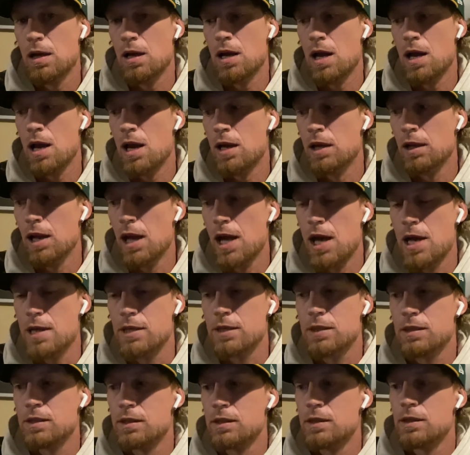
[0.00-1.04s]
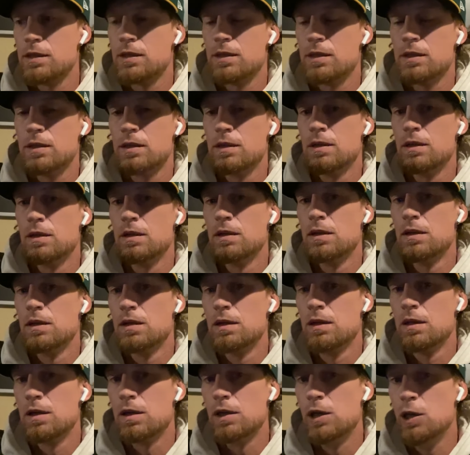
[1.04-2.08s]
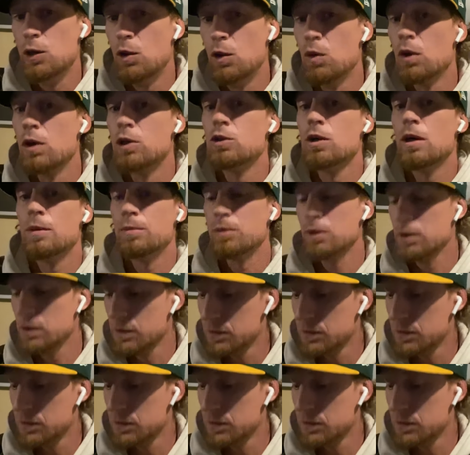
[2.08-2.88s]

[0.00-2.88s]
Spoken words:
unless you were a Trumper.